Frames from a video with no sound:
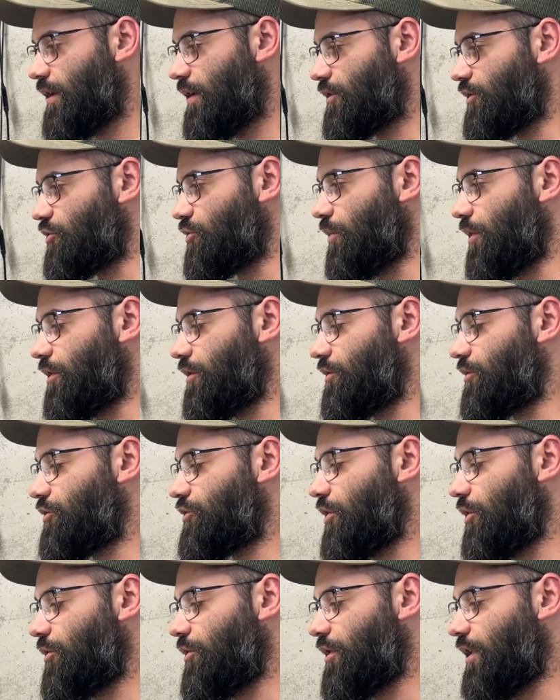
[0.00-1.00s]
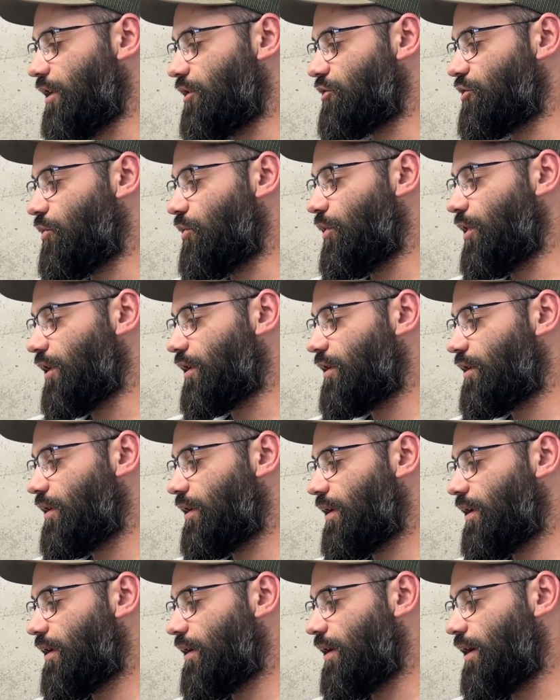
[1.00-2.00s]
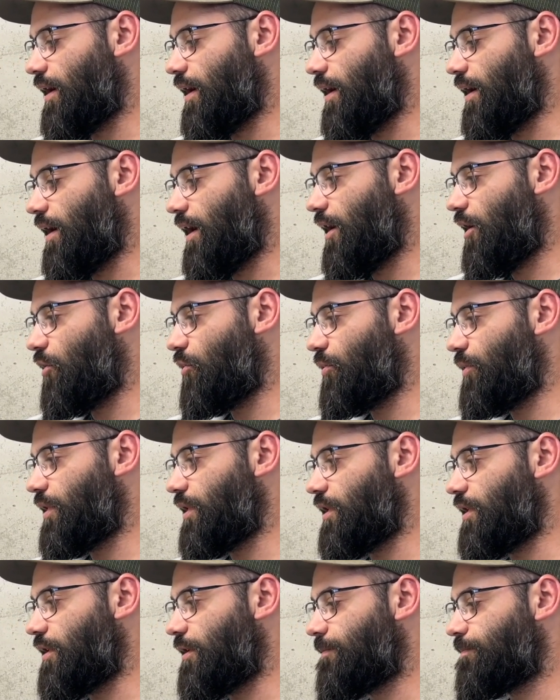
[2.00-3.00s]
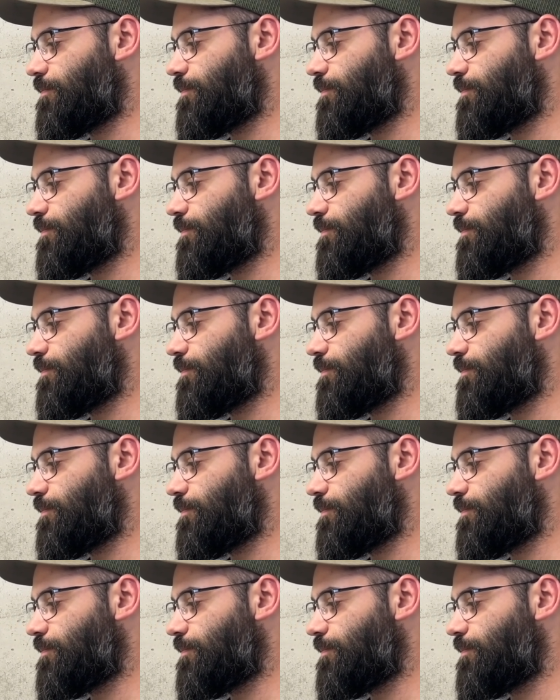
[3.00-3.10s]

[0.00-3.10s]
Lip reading: Just wanted to show you guys quick how we